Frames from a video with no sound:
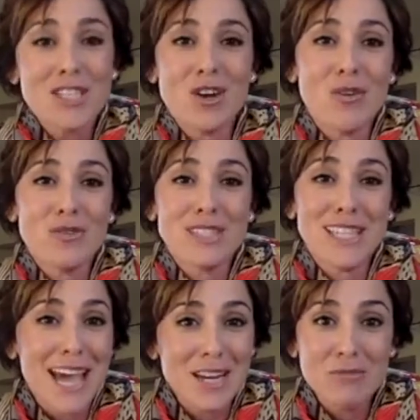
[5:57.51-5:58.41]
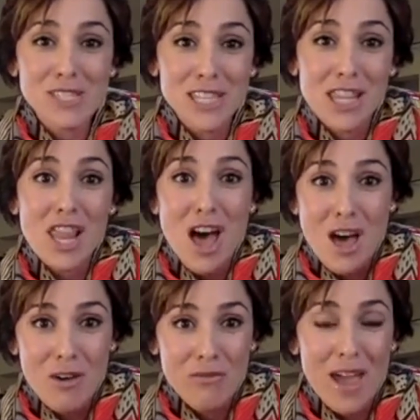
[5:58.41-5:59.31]
So Titan was in
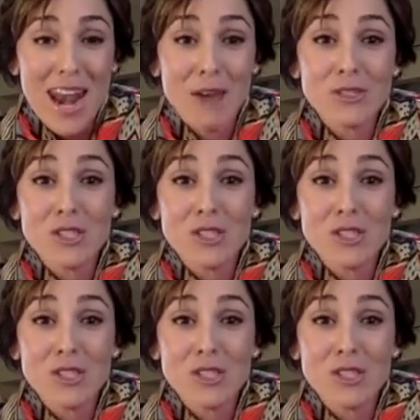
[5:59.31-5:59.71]
love, and I was